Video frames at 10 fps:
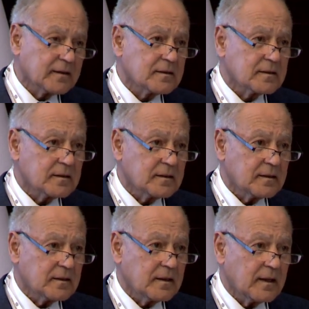
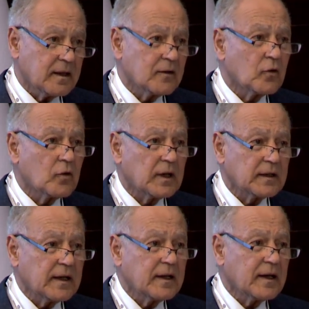what I
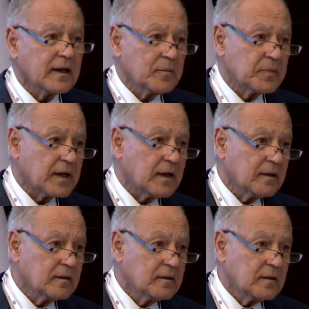think I
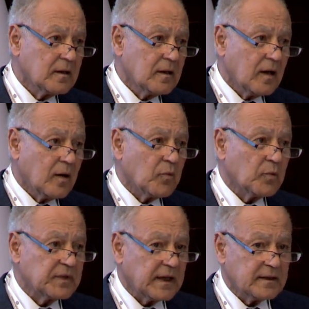have an
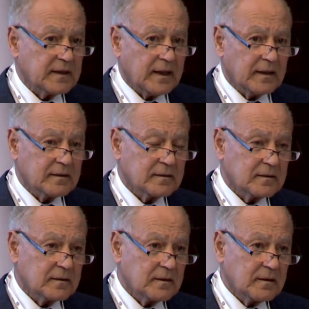experience
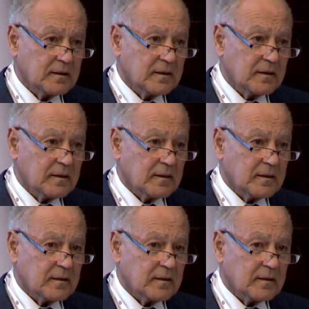that extended